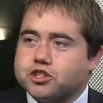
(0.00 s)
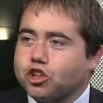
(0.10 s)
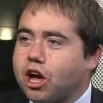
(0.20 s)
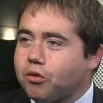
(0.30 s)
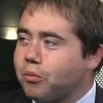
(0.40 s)
there's
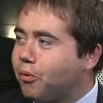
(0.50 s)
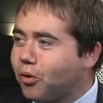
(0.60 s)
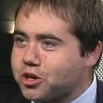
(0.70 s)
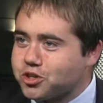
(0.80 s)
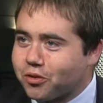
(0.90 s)
a lot of
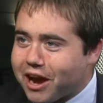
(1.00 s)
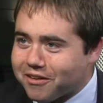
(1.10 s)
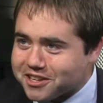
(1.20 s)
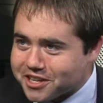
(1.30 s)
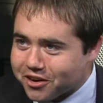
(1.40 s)
reporters
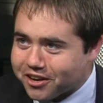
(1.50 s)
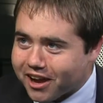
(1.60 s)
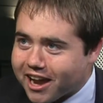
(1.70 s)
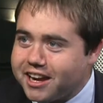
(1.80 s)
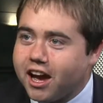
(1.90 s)
around us here
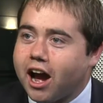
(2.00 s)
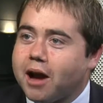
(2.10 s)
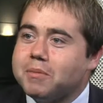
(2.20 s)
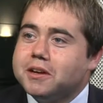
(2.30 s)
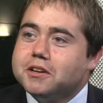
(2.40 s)
tonight,
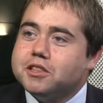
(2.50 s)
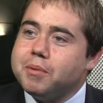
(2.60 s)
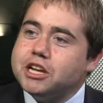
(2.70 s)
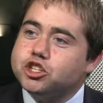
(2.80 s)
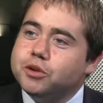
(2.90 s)

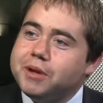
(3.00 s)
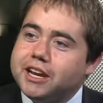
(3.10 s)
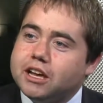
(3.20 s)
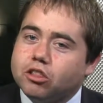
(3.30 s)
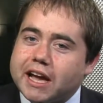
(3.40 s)
the mainstream
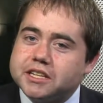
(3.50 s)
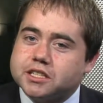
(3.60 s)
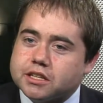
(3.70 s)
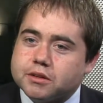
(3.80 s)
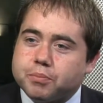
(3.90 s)
media
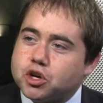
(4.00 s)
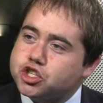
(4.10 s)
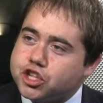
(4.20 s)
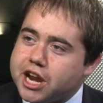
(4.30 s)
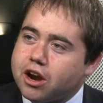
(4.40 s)
likes to
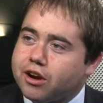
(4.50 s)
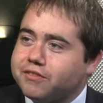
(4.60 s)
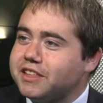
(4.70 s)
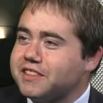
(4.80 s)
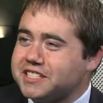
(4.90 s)
push the
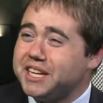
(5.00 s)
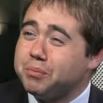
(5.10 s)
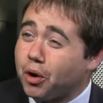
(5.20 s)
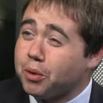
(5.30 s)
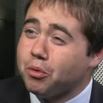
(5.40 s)
narrative that the
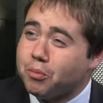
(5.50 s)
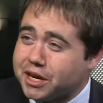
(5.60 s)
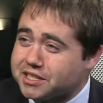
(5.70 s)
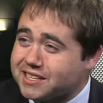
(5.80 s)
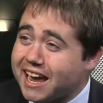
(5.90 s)
Tea Party
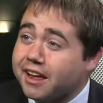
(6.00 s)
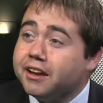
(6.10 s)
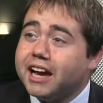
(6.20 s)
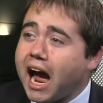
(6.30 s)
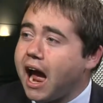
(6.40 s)
movement is dead.
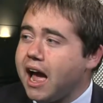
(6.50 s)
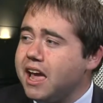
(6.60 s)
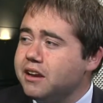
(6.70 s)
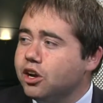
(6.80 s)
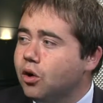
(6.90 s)

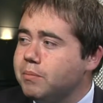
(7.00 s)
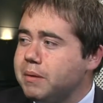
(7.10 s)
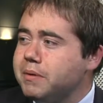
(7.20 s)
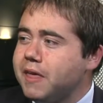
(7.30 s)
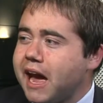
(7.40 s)
And you know what?
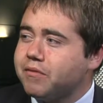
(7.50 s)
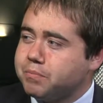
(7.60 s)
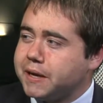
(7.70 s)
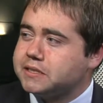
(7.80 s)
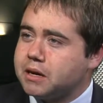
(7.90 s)
Maybe they
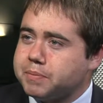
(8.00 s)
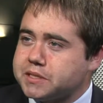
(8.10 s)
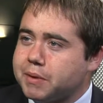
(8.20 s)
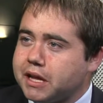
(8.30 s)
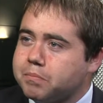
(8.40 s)
haven't picked up
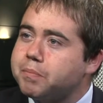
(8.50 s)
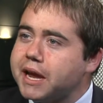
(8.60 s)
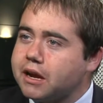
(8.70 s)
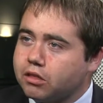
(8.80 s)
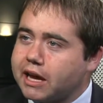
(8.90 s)
as many
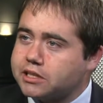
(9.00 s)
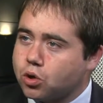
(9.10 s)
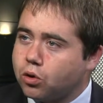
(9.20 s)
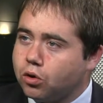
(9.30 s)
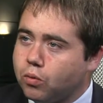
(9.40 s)
big
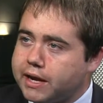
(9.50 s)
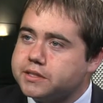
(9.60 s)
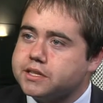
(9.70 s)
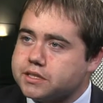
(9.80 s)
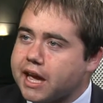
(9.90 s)
electoral
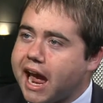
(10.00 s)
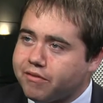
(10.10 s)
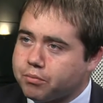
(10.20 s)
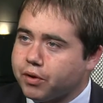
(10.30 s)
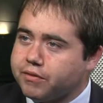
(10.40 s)
wins as they
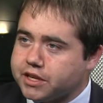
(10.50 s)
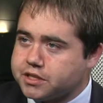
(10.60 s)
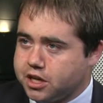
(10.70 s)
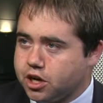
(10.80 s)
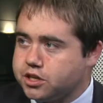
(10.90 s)
have in
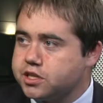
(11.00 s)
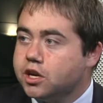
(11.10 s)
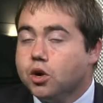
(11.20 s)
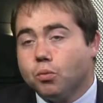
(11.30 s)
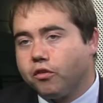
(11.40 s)
previous years.
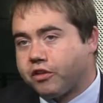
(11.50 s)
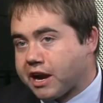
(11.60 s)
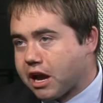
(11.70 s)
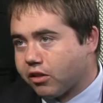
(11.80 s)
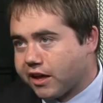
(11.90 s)
We'll
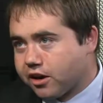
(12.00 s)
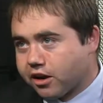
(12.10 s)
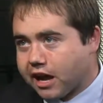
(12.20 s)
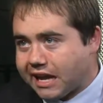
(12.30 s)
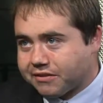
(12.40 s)
find out later
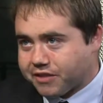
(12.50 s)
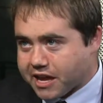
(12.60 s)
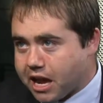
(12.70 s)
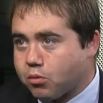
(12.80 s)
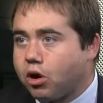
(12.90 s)
tonight if
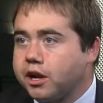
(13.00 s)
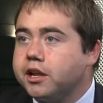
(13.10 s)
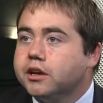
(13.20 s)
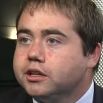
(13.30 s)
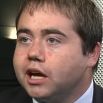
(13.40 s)
they get one
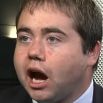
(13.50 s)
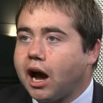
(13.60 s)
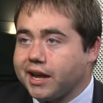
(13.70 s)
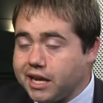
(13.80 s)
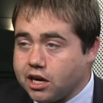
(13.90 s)

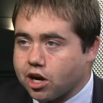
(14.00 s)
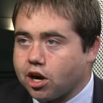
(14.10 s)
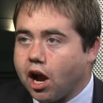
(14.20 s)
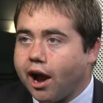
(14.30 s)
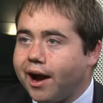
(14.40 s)
here.